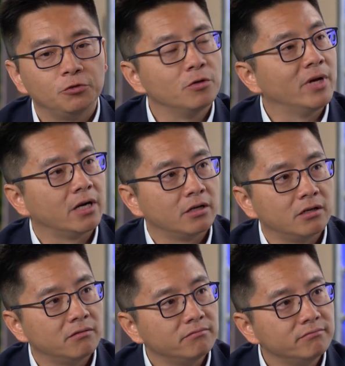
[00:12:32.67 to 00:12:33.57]
do a
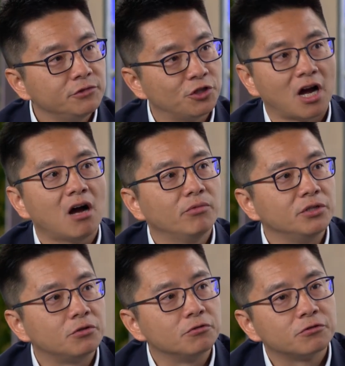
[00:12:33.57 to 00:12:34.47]
better job in
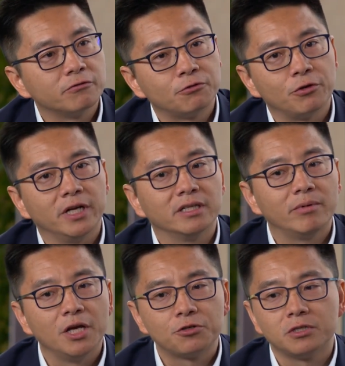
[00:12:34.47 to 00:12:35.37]
terms of treating the
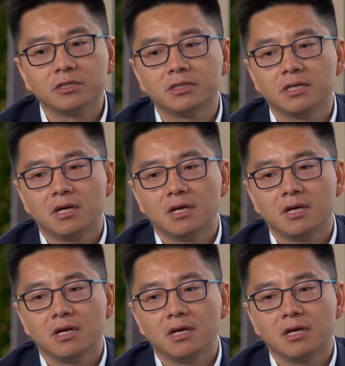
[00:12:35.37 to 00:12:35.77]
patient,